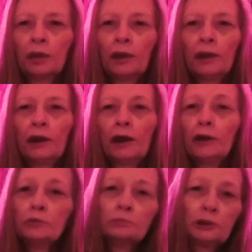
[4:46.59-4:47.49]
And I
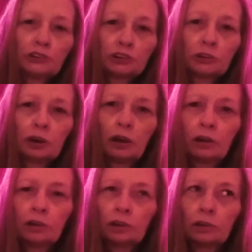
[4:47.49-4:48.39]
have mentioned
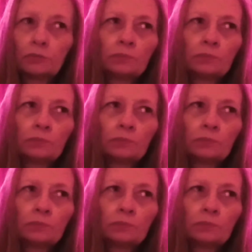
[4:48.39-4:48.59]
uh,